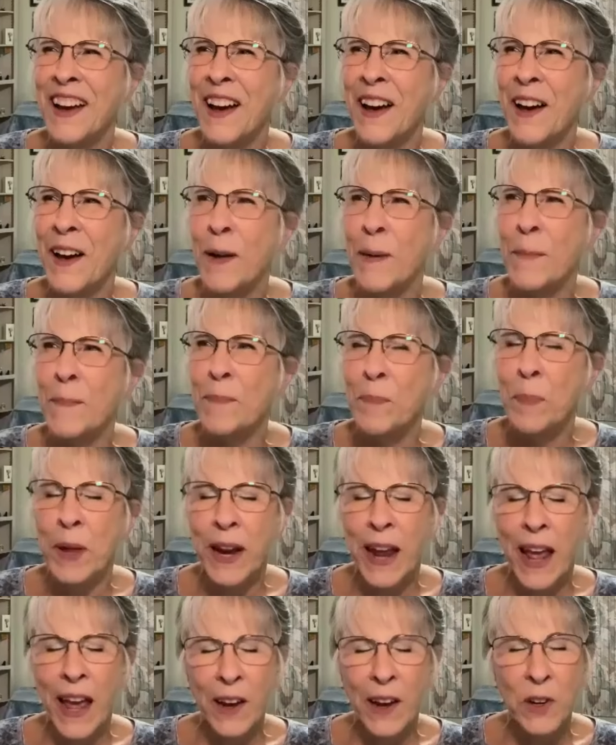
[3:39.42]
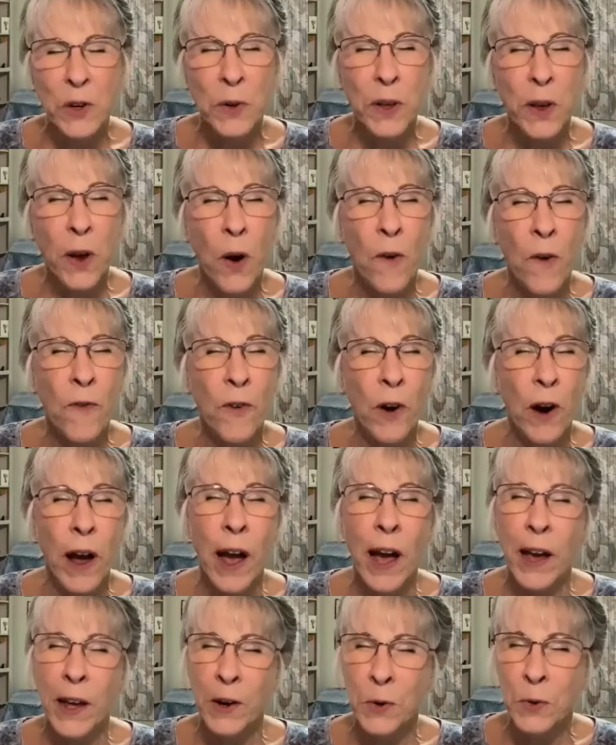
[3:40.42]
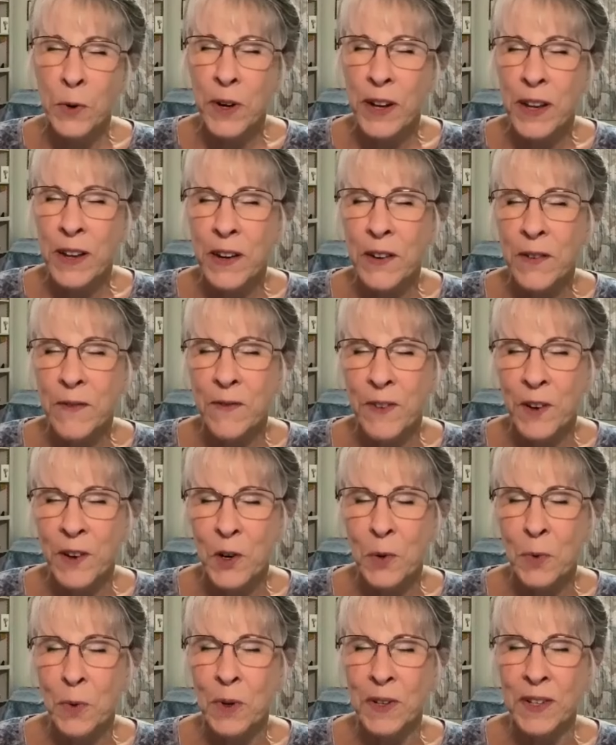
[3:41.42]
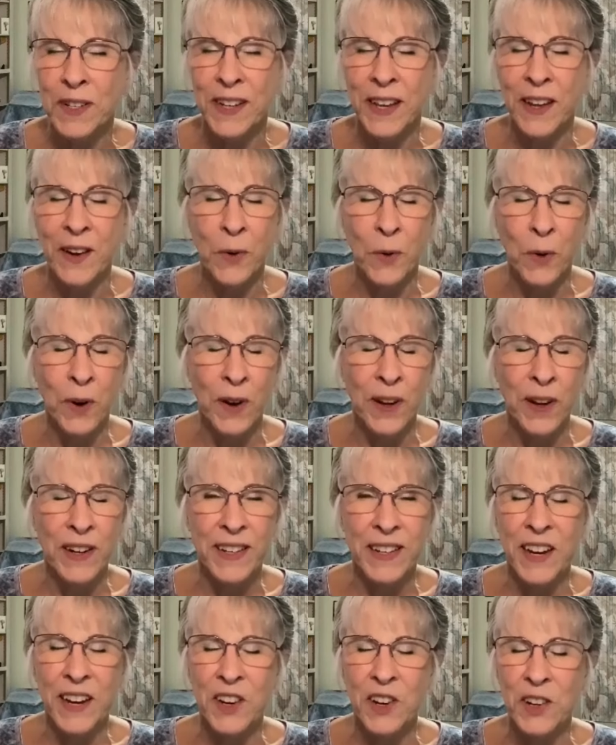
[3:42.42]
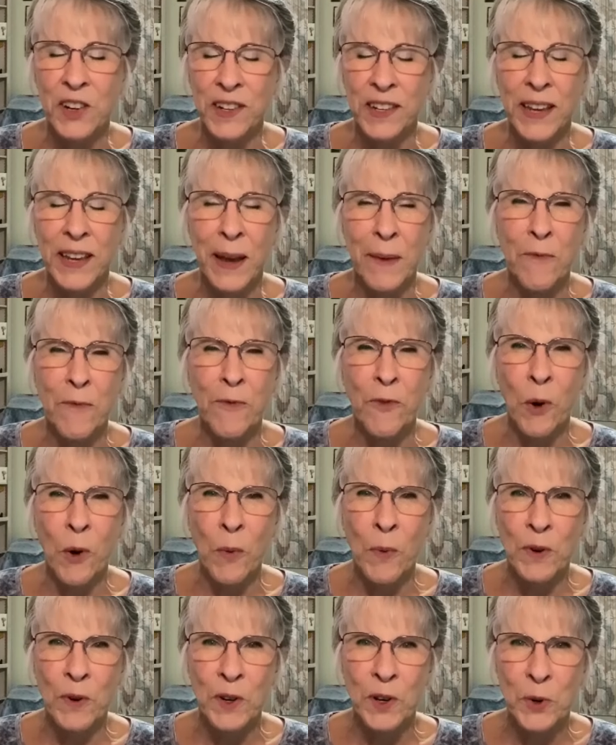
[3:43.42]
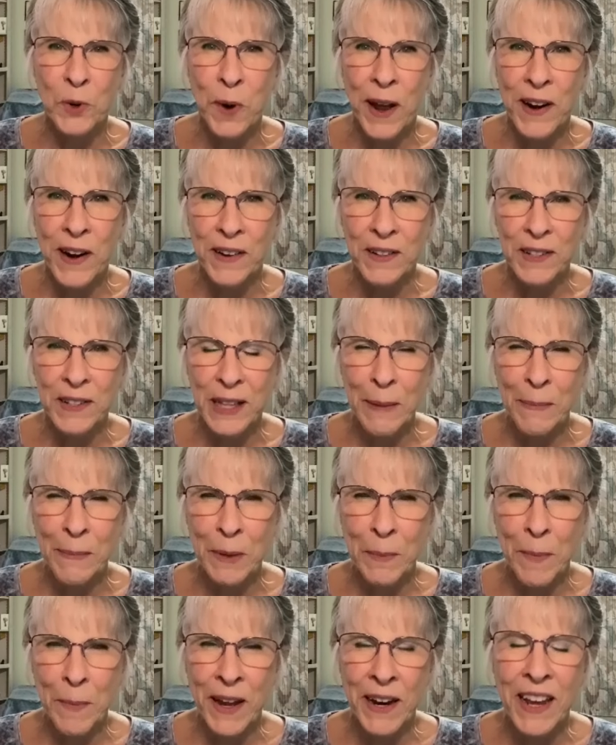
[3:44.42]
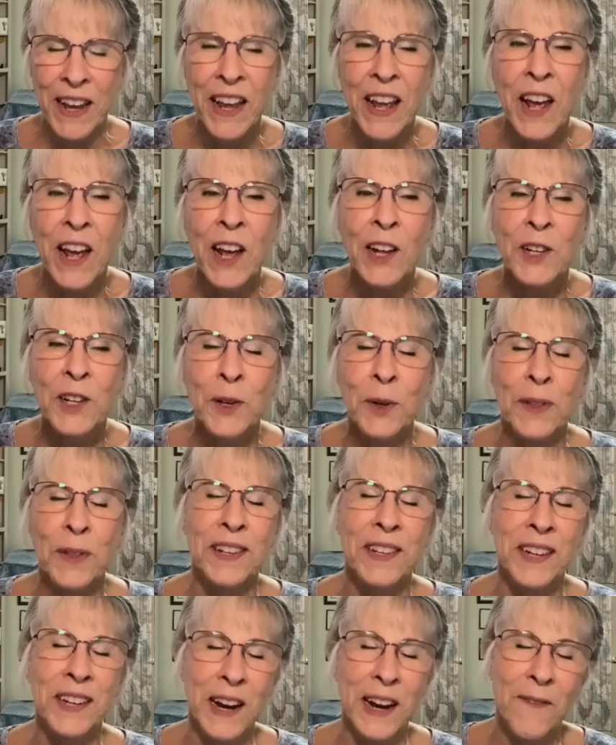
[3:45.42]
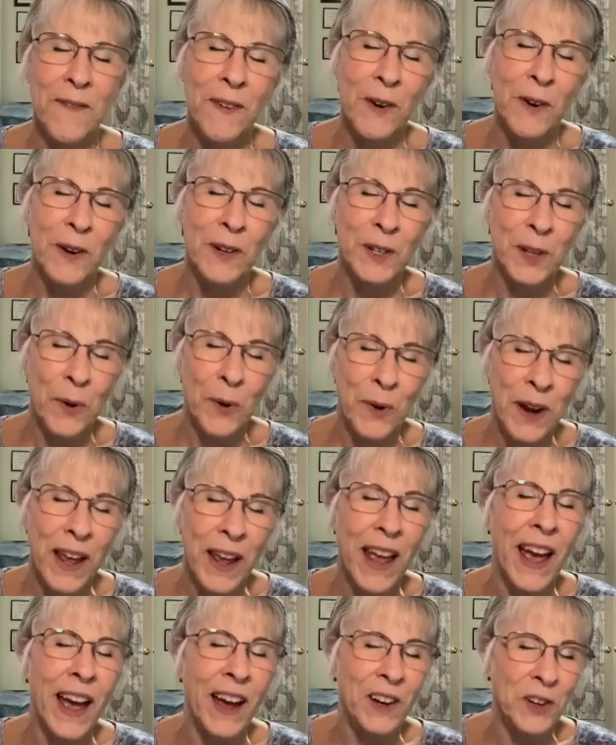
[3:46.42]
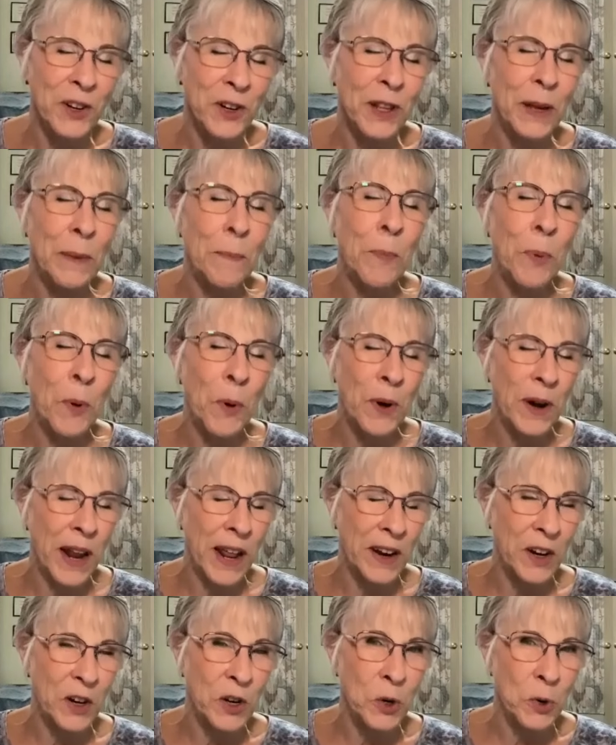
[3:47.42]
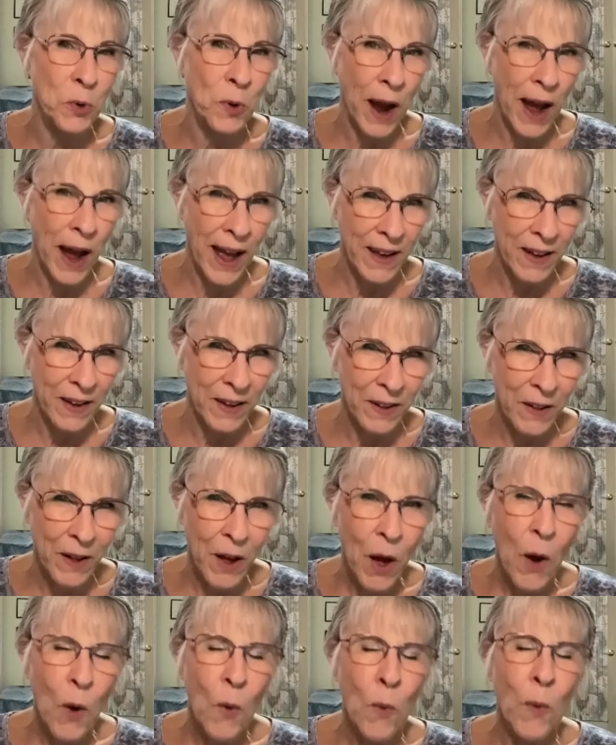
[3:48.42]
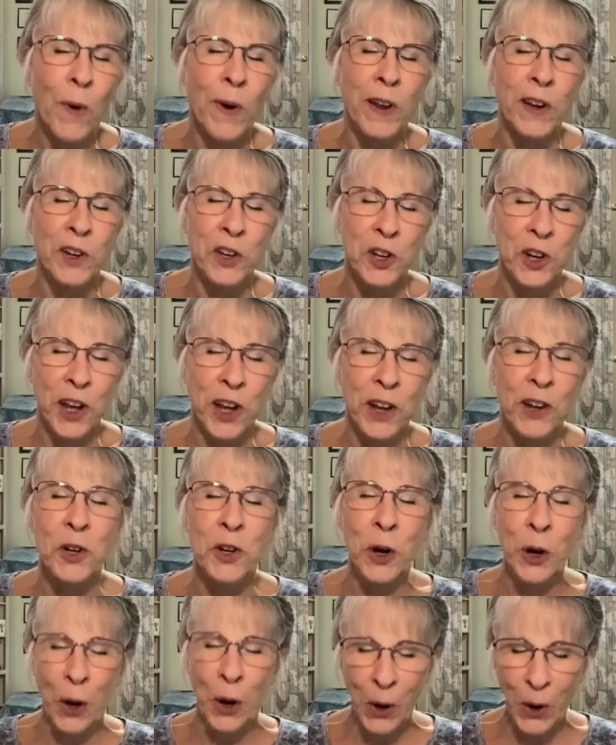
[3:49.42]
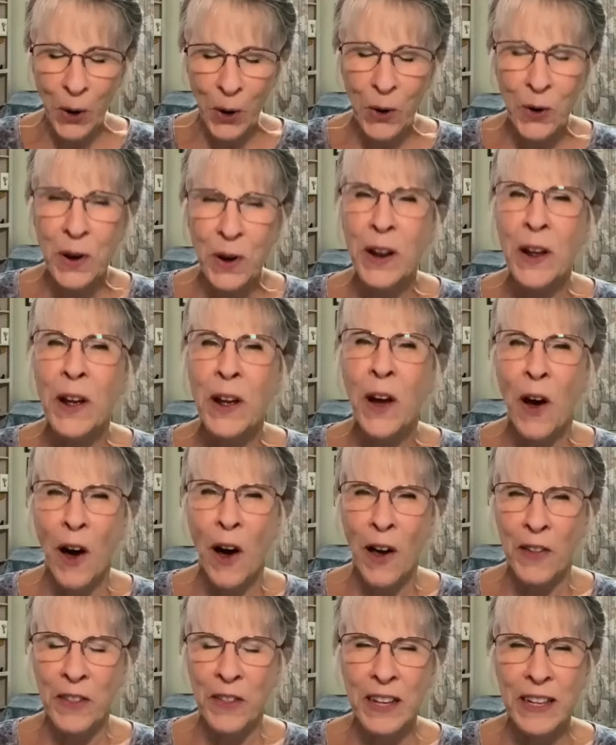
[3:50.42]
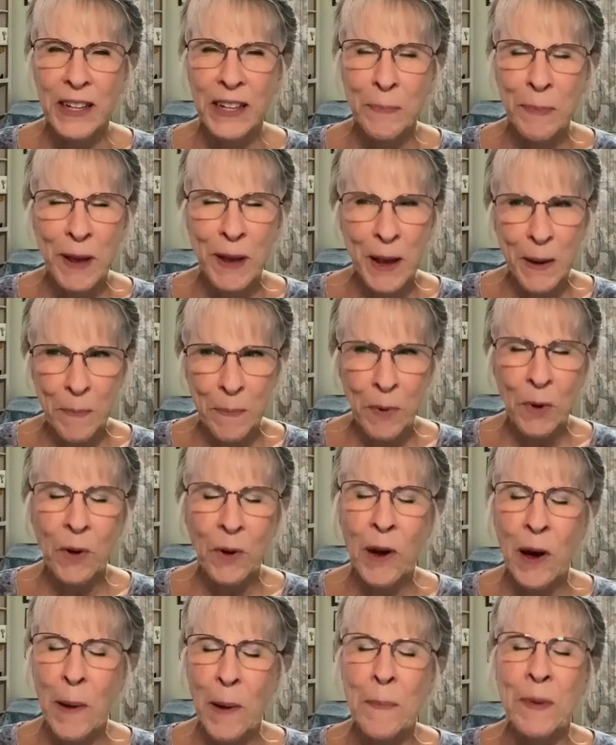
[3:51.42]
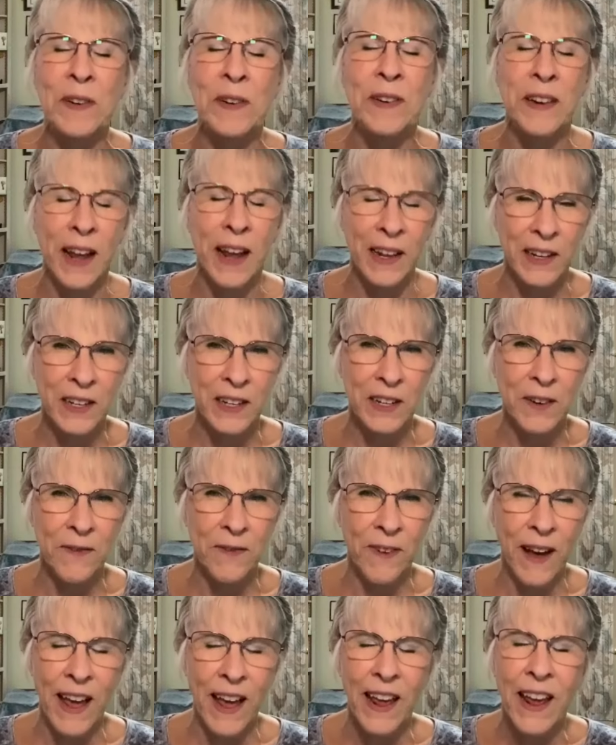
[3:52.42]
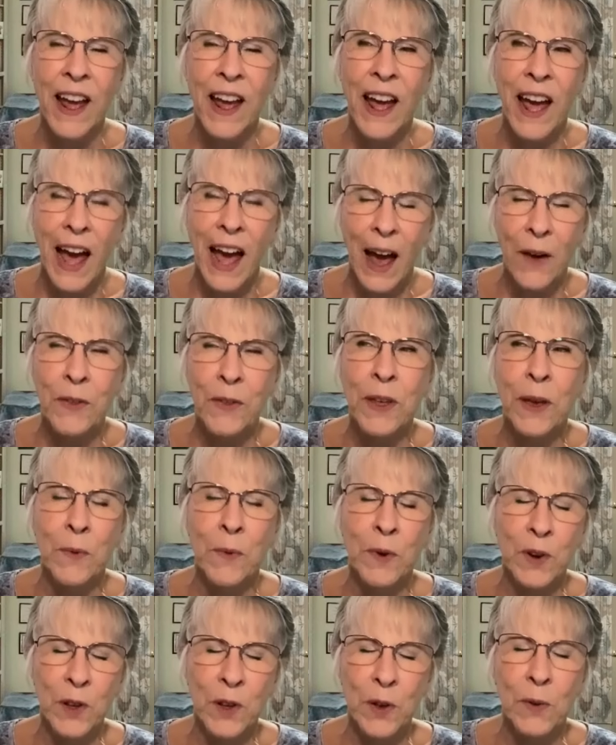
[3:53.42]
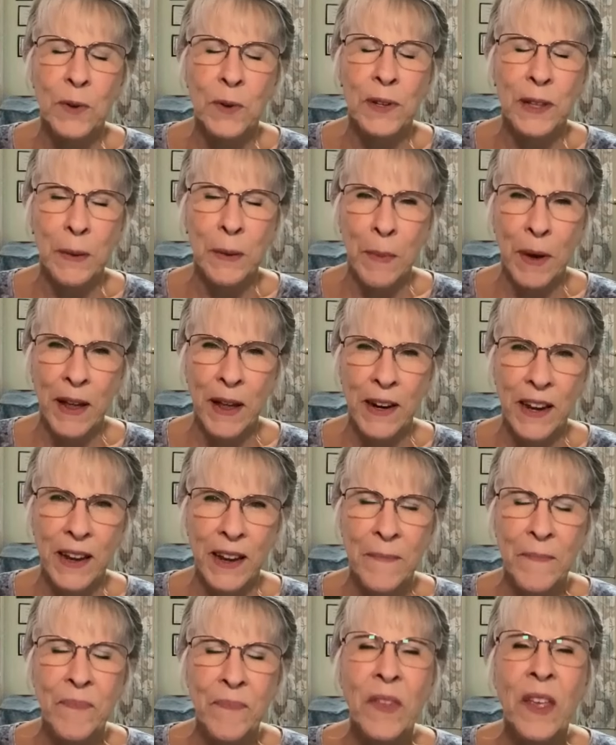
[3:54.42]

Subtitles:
actually over 100 individuals and organizations came forward to try to claim the money. So the state of Arizona actually put on a trial where a judge heard all these people come and testify how they would use the money.